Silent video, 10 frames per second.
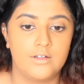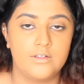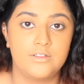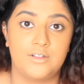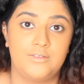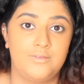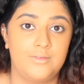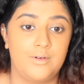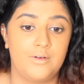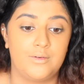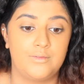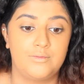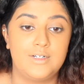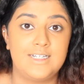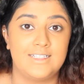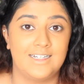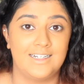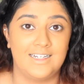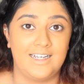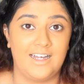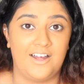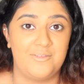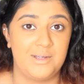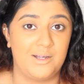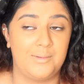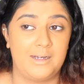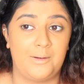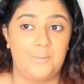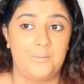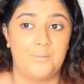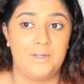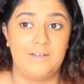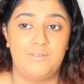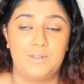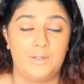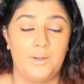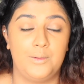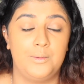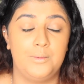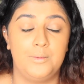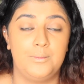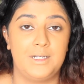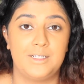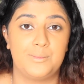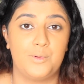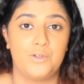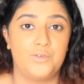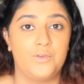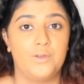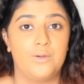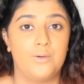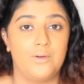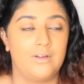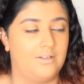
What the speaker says: So recently I've been coming out with so many spots for,